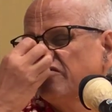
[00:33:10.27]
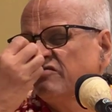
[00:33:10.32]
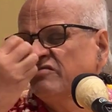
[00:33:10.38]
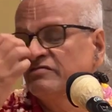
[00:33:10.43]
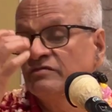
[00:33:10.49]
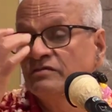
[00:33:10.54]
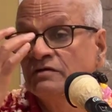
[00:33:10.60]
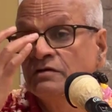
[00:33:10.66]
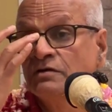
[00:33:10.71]

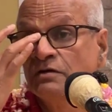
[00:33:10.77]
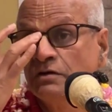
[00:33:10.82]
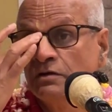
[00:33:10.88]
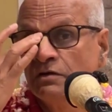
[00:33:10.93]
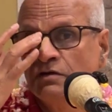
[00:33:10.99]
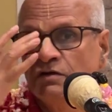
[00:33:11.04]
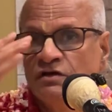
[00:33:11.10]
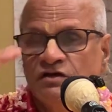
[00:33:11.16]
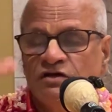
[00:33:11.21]
came,
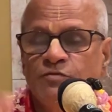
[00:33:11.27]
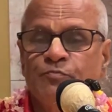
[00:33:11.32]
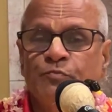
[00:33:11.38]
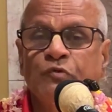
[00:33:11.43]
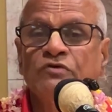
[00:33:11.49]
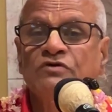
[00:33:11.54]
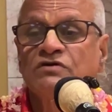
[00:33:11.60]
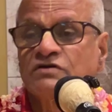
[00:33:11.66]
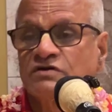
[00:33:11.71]
he
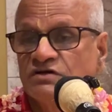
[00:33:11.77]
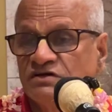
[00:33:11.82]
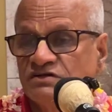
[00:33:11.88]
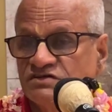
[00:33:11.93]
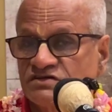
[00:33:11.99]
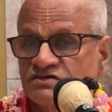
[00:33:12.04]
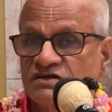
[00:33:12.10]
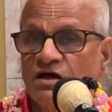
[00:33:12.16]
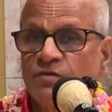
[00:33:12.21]
put
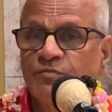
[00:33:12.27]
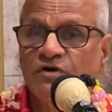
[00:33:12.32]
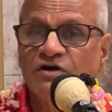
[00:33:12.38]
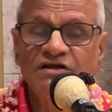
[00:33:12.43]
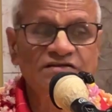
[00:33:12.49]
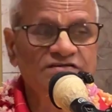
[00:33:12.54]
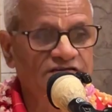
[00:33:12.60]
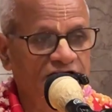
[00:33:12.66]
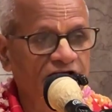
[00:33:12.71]
his step
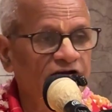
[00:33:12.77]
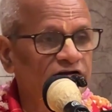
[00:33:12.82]
on his